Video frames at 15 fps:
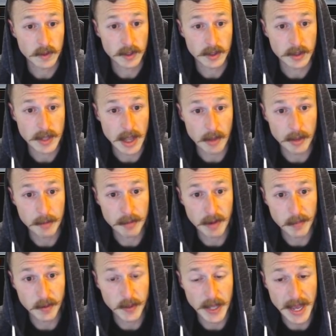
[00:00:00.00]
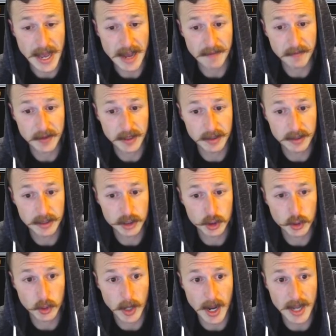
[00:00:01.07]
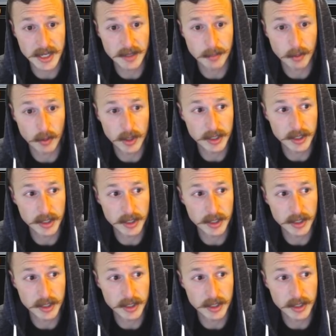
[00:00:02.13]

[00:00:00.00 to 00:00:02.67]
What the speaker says: Now they probably have to try to point